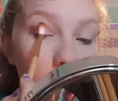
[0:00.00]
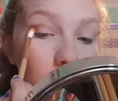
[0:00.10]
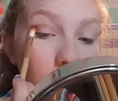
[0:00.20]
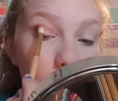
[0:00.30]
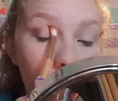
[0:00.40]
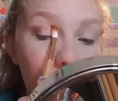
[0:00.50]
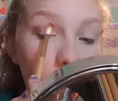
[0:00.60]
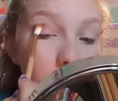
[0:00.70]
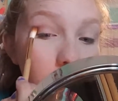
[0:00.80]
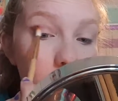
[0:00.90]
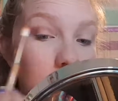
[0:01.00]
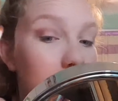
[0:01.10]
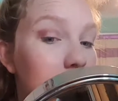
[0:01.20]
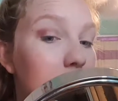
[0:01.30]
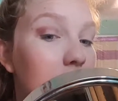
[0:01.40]
Okay, I fixed it,
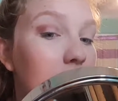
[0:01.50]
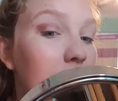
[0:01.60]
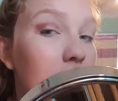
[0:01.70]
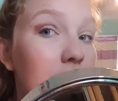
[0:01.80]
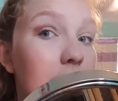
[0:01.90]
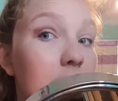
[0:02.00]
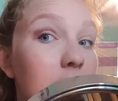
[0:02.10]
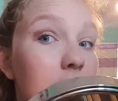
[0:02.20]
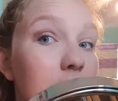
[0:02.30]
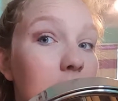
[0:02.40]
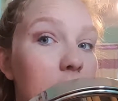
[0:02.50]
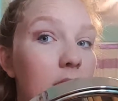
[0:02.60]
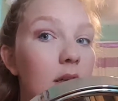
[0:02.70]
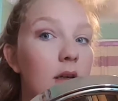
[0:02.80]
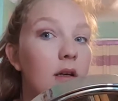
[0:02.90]
I think, kind of.
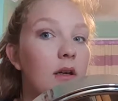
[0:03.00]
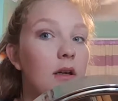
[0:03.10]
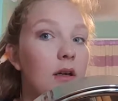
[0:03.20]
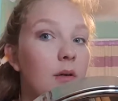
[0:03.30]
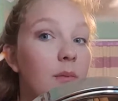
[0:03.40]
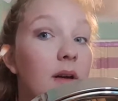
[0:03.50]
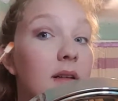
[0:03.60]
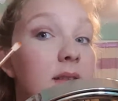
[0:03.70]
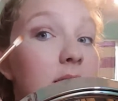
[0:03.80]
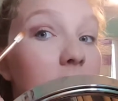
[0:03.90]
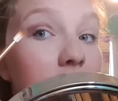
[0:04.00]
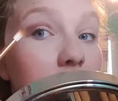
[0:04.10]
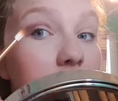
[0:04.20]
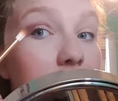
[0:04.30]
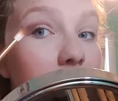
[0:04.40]
But see,
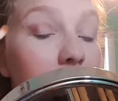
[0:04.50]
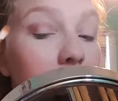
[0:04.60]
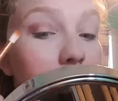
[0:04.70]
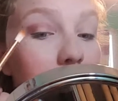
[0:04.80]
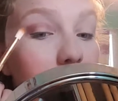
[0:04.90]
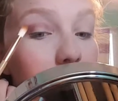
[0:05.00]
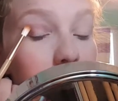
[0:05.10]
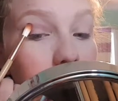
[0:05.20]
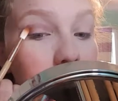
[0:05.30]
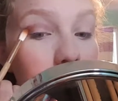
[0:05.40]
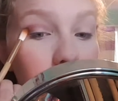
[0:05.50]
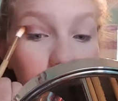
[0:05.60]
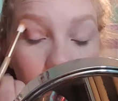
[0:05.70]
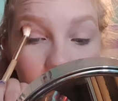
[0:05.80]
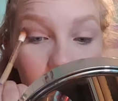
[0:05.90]
it's like really
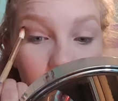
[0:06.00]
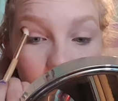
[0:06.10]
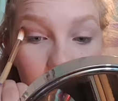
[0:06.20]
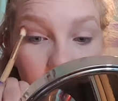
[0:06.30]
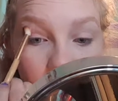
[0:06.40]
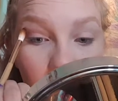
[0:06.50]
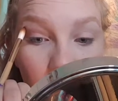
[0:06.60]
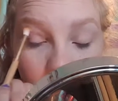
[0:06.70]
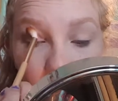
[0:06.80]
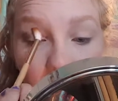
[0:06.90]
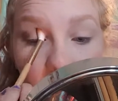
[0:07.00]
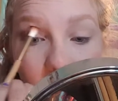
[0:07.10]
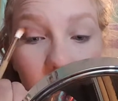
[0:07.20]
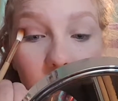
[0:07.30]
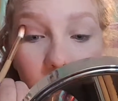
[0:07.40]
chunky over here. Chunky
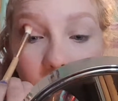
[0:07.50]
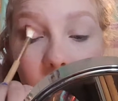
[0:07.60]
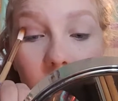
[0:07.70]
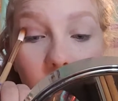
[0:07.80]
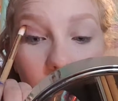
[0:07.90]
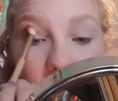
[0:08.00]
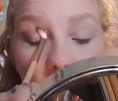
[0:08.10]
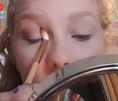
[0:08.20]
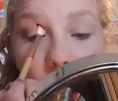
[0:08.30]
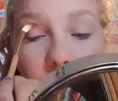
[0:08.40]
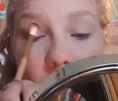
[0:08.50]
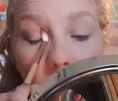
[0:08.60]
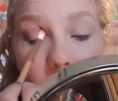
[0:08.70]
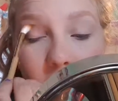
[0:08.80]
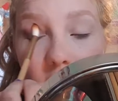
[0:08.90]
monkey. So
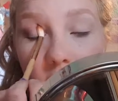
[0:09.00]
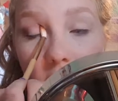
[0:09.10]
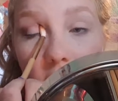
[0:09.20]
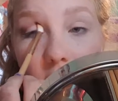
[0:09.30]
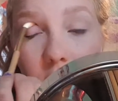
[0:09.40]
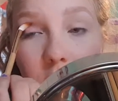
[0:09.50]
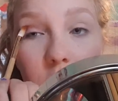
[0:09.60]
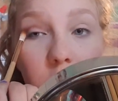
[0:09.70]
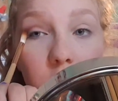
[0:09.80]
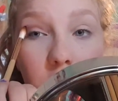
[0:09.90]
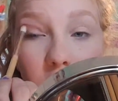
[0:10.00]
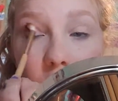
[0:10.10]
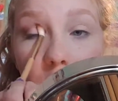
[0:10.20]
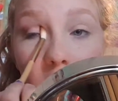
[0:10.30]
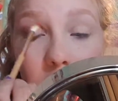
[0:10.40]
maybe it's like
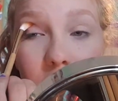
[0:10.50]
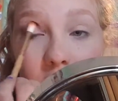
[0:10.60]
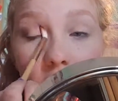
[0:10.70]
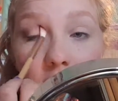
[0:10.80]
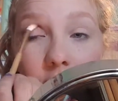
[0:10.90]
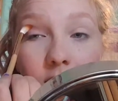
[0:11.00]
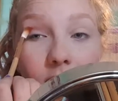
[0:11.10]
too pigmented.